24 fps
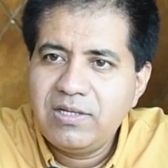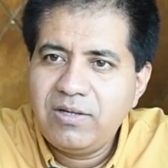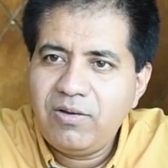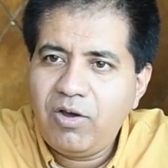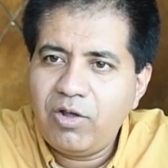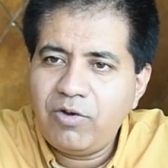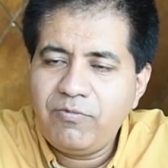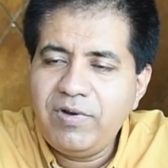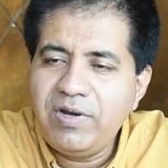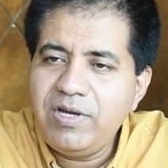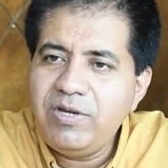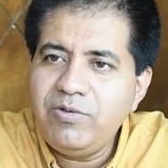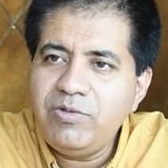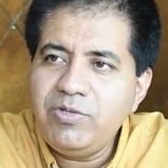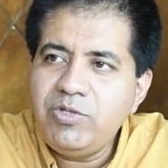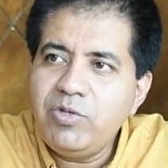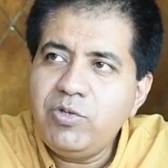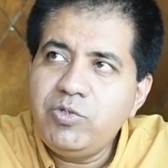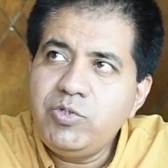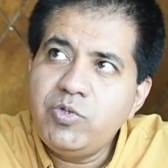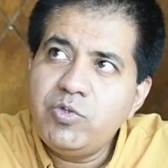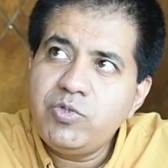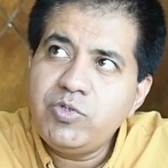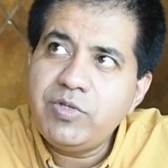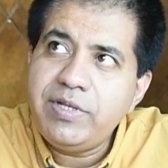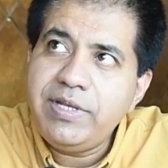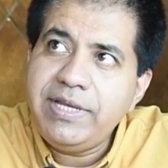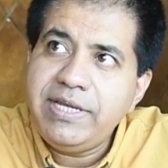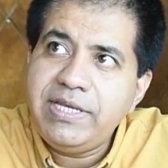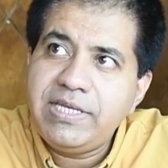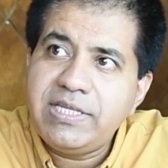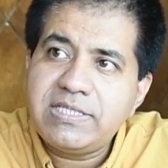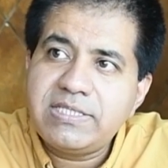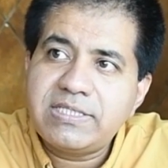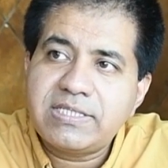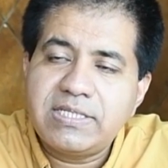Or what do you usually
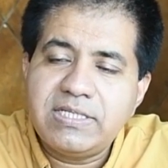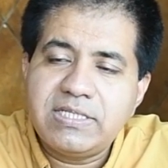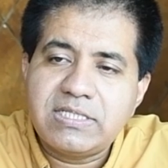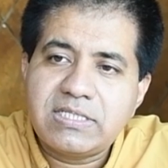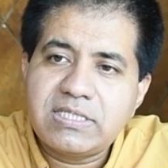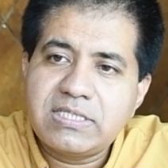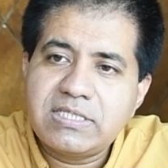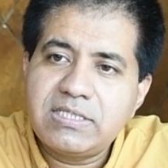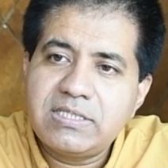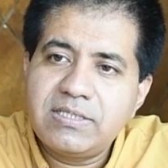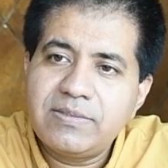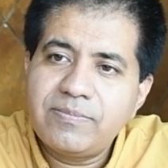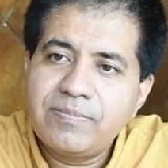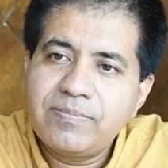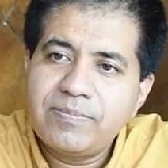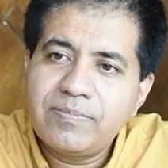discuss?